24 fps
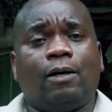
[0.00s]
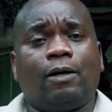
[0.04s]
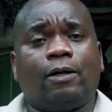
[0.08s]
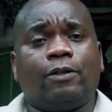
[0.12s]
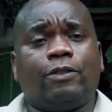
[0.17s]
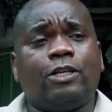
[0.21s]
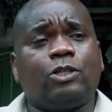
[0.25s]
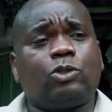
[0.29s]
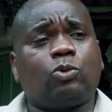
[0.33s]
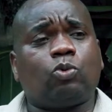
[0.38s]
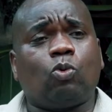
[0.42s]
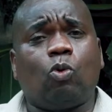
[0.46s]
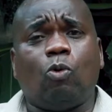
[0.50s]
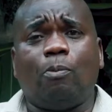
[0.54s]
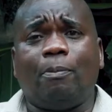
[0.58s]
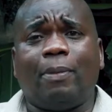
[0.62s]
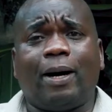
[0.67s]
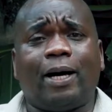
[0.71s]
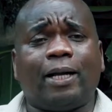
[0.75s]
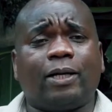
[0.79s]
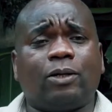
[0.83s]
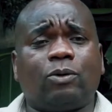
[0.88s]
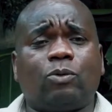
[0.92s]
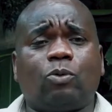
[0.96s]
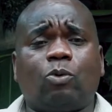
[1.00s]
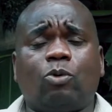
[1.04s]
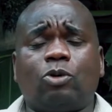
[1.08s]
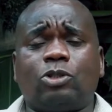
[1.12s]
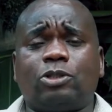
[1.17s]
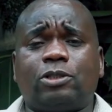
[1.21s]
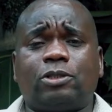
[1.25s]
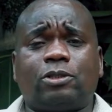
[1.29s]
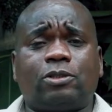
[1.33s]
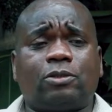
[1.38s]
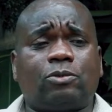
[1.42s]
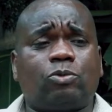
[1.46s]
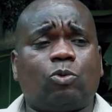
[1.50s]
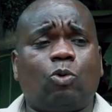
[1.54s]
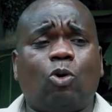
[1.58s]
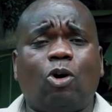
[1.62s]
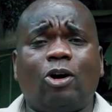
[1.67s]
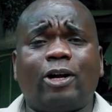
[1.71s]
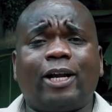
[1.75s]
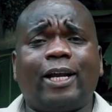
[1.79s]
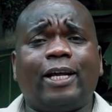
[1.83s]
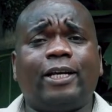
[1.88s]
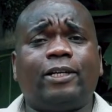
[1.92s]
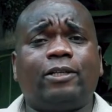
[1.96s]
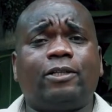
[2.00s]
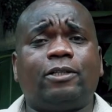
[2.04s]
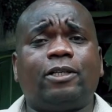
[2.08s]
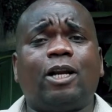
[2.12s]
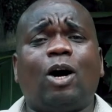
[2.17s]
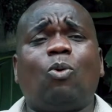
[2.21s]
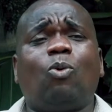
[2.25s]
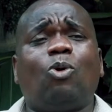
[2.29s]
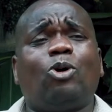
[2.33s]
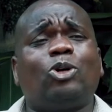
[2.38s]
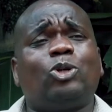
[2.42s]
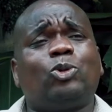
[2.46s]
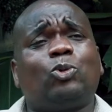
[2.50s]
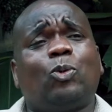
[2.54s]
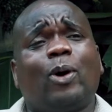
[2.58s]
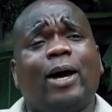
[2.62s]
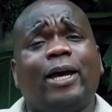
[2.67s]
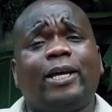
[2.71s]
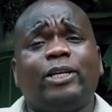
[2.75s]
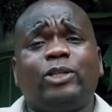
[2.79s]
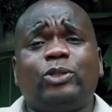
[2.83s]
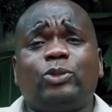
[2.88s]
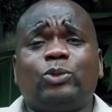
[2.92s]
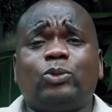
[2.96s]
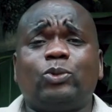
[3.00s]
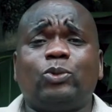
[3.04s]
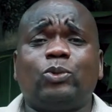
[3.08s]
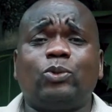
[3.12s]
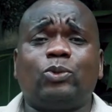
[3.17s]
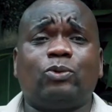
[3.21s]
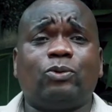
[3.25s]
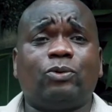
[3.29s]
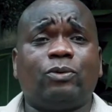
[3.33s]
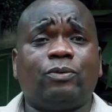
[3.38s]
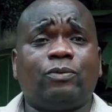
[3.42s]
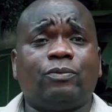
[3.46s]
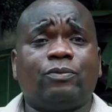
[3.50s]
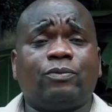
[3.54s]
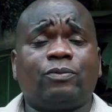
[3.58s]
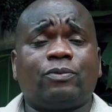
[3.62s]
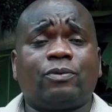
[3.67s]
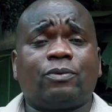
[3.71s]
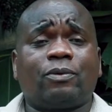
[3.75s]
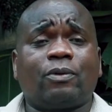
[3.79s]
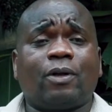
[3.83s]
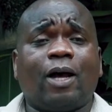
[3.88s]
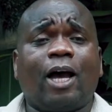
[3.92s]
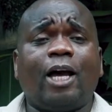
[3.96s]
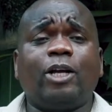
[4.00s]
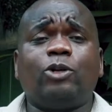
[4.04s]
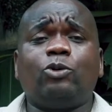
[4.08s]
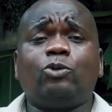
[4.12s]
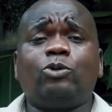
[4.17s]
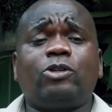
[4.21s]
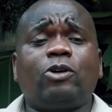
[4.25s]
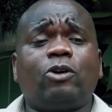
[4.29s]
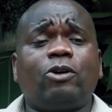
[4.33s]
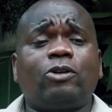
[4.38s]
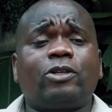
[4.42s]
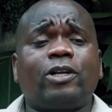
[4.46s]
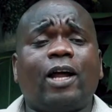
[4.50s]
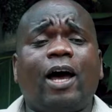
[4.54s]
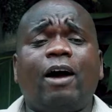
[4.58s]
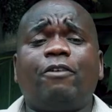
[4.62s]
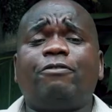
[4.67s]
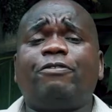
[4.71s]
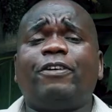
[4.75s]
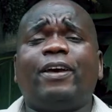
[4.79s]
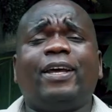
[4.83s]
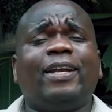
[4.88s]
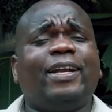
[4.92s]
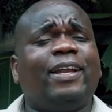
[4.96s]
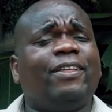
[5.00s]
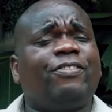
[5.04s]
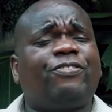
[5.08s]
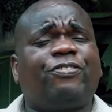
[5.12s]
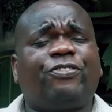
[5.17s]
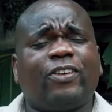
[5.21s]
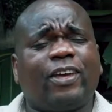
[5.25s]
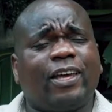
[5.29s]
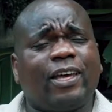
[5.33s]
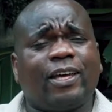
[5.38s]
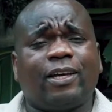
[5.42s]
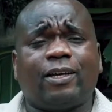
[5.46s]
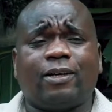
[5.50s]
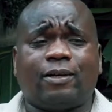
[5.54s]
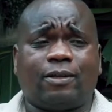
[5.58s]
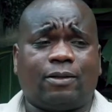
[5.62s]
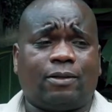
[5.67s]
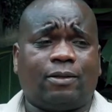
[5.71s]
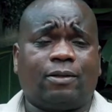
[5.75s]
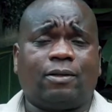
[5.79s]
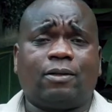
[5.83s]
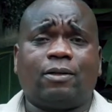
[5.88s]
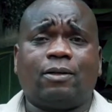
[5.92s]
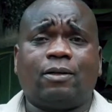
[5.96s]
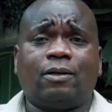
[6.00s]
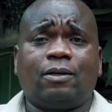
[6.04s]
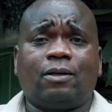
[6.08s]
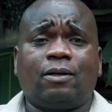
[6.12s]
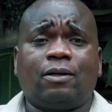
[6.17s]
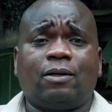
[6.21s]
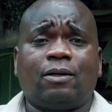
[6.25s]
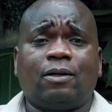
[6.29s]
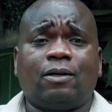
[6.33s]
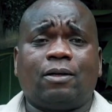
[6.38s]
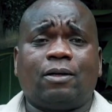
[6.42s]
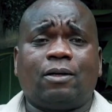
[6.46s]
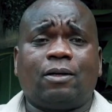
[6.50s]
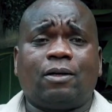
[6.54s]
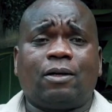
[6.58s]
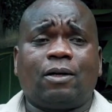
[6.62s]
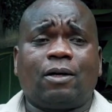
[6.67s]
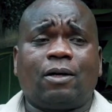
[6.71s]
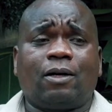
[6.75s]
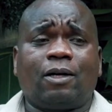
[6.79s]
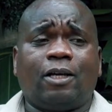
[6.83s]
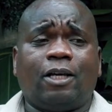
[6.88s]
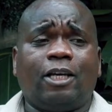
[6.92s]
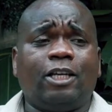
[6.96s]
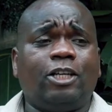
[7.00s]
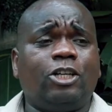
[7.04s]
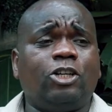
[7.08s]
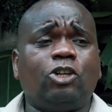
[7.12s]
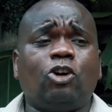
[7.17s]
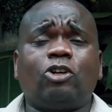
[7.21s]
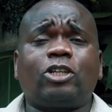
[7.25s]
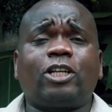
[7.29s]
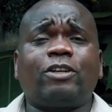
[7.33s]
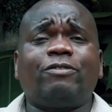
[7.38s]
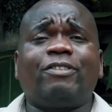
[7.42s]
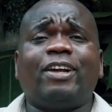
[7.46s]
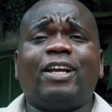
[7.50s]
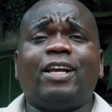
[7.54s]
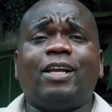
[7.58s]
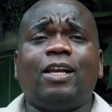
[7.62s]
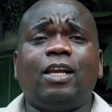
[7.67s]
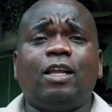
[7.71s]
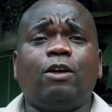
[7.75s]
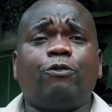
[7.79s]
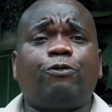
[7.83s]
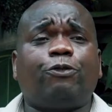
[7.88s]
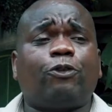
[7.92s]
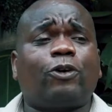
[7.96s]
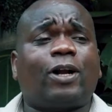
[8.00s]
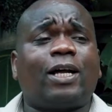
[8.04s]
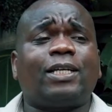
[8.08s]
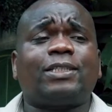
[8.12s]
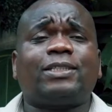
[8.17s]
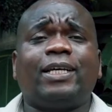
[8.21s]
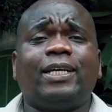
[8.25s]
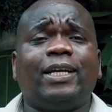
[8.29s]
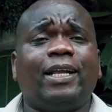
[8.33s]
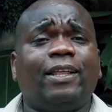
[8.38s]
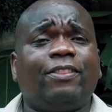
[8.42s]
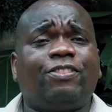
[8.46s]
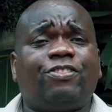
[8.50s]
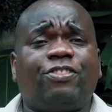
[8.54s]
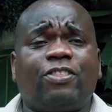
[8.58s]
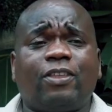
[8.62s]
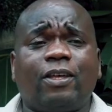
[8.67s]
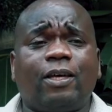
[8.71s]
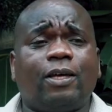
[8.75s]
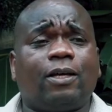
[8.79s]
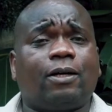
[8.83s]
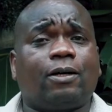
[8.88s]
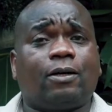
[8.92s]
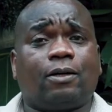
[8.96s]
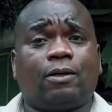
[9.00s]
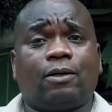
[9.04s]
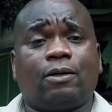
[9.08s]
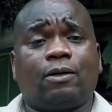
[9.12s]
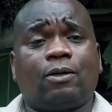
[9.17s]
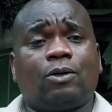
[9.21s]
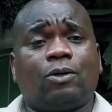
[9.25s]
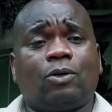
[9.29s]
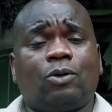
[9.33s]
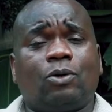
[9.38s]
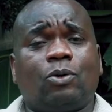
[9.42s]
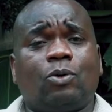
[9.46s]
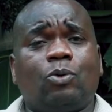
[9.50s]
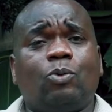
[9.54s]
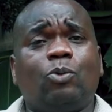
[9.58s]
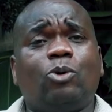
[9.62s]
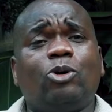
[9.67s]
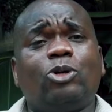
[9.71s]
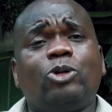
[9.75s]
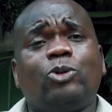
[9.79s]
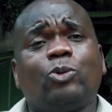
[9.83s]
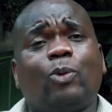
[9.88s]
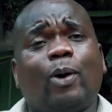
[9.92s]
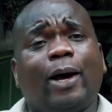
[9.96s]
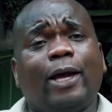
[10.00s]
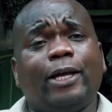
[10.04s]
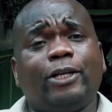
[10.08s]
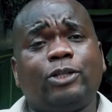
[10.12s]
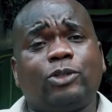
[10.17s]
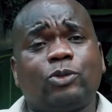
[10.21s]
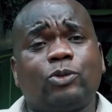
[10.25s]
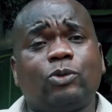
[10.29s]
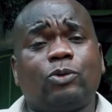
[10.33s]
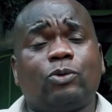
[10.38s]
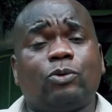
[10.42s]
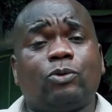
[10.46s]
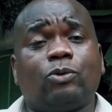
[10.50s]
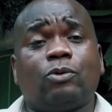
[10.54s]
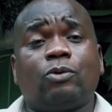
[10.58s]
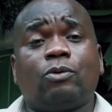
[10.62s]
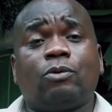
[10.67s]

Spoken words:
This woman was worried. Now what do I do? I do not have anything. He did not even leave for us anything. What do I do?